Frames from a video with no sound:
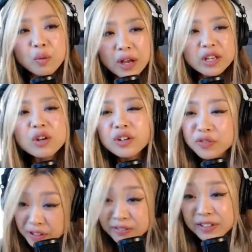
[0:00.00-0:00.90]
when you are
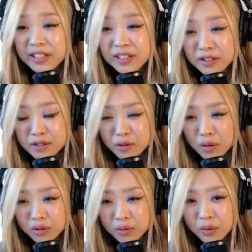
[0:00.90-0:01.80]
50 years
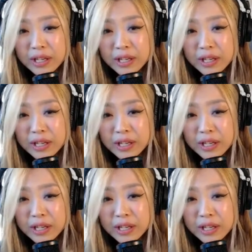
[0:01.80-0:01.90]
old.